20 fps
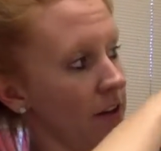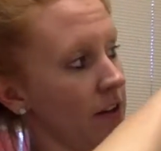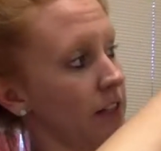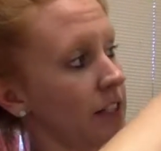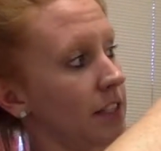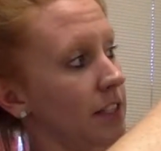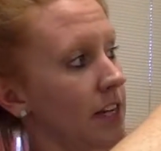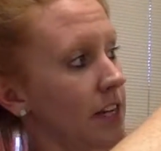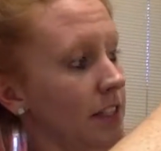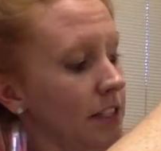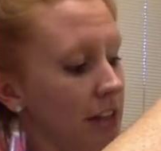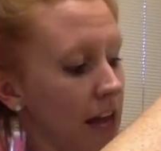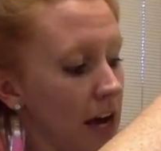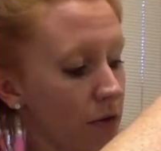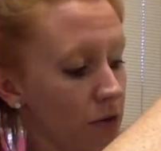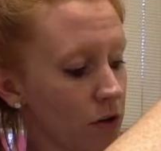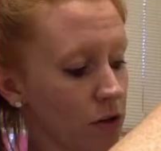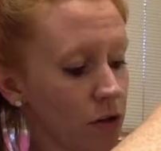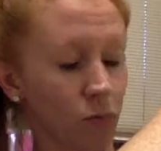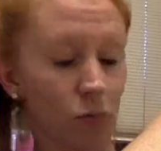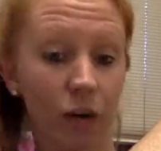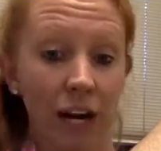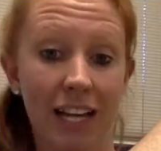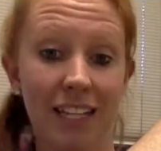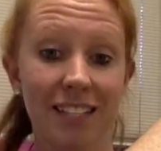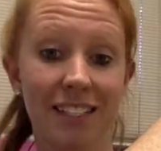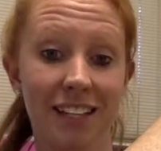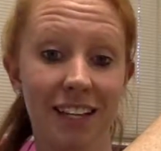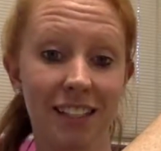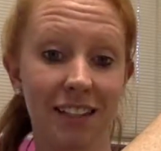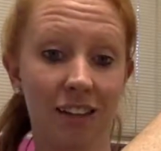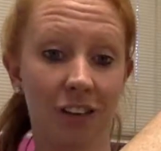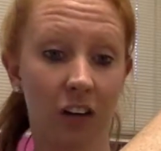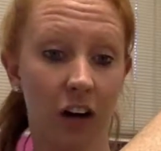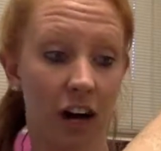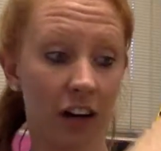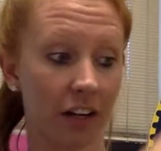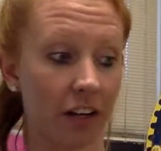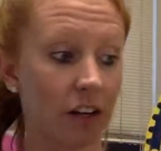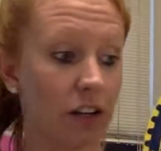6 hours, we're at 6
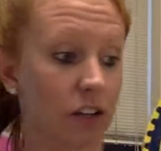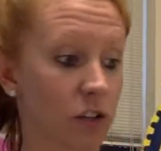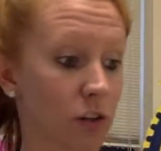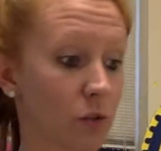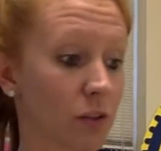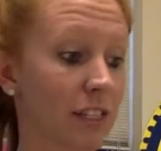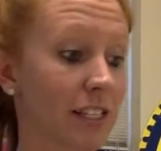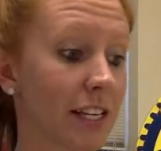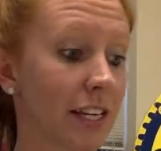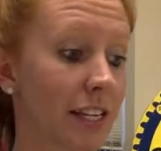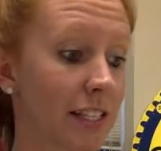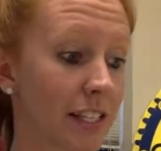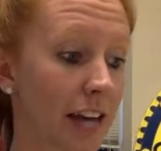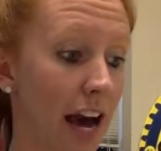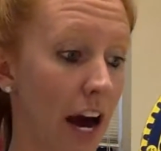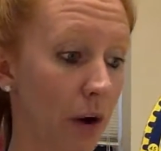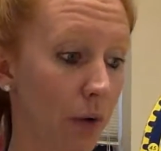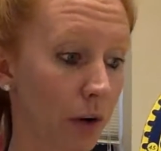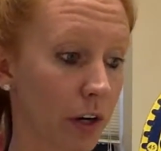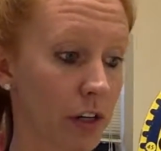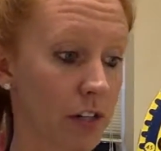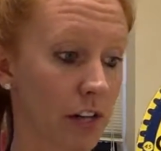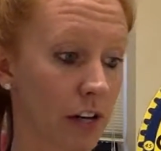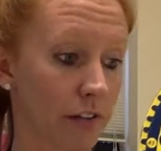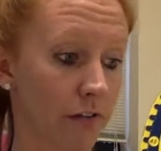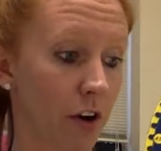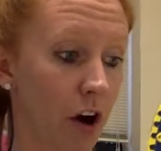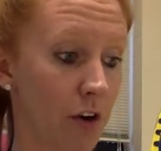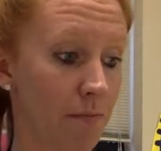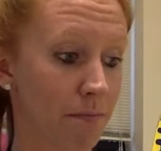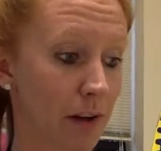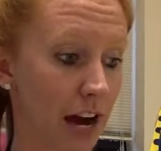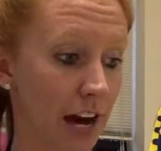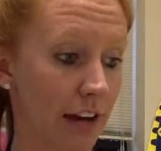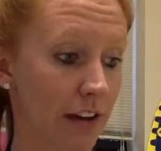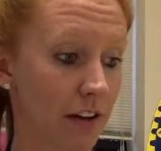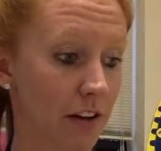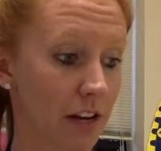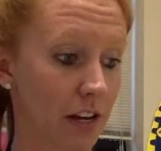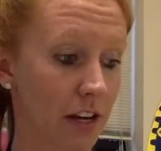o'clock. So 6 hours have gone
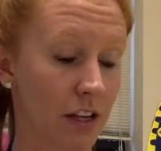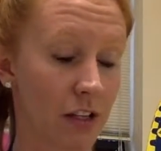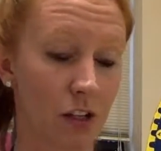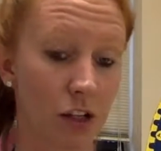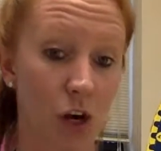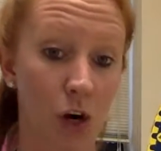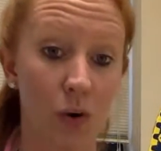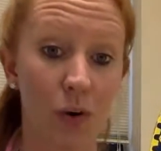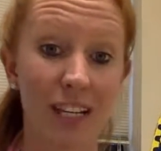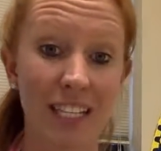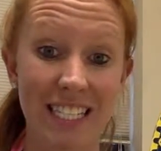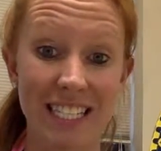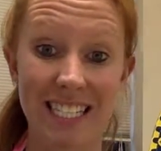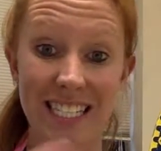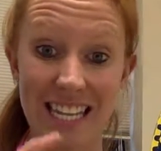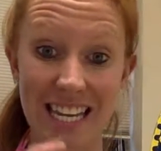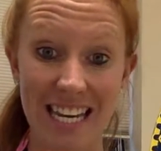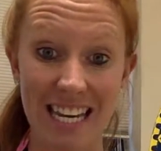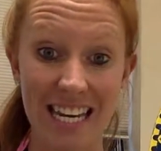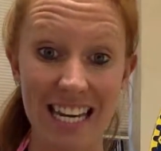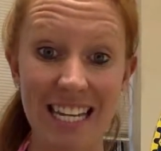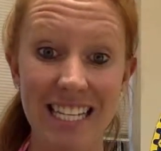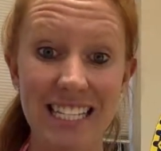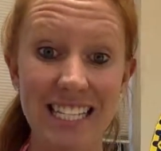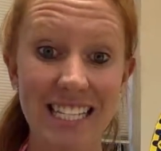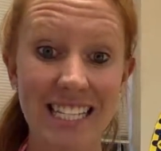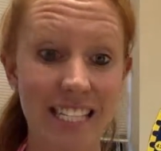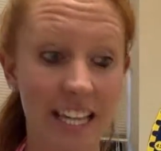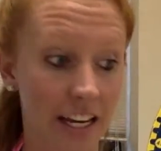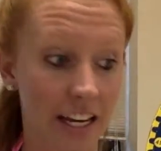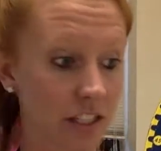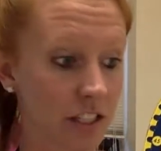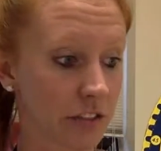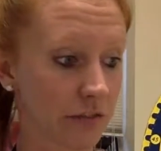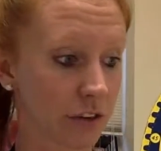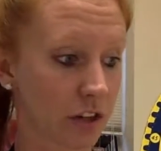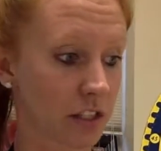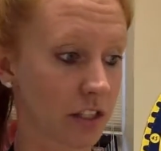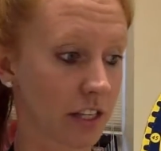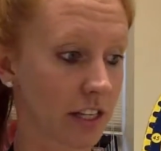by. So C, 6
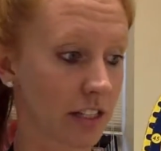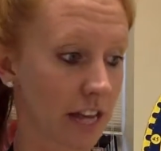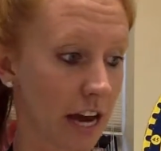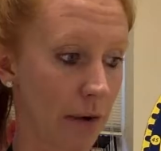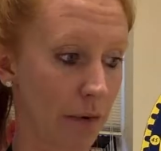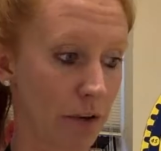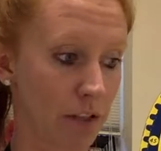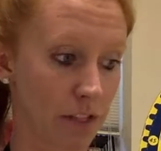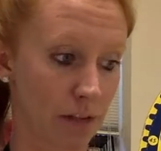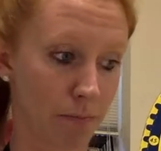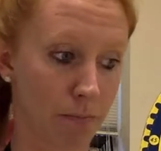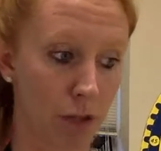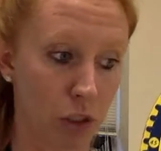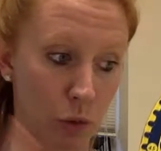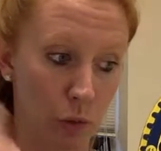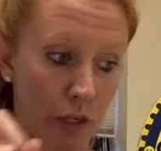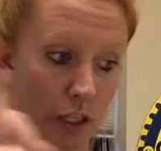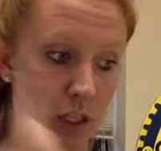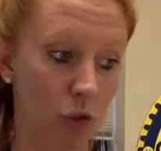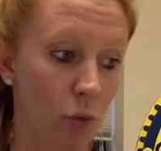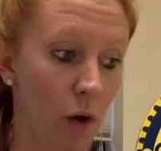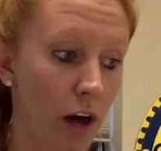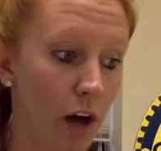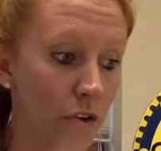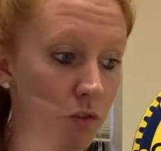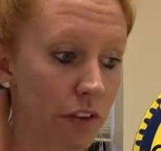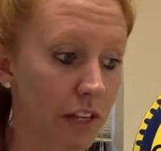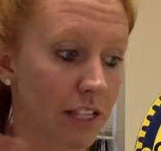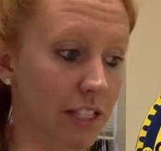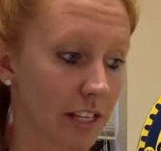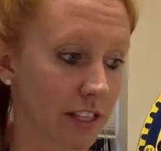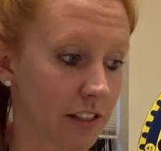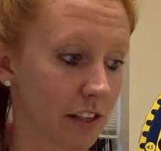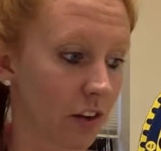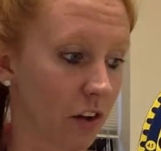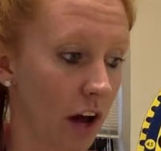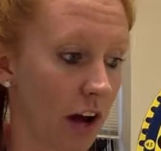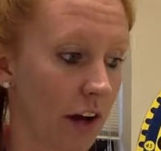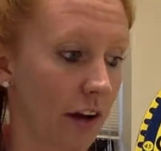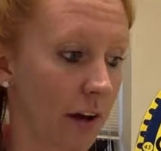for 6 hours in between 12 and 6
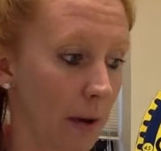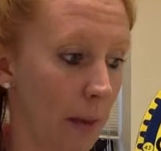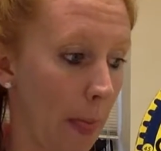o'clock.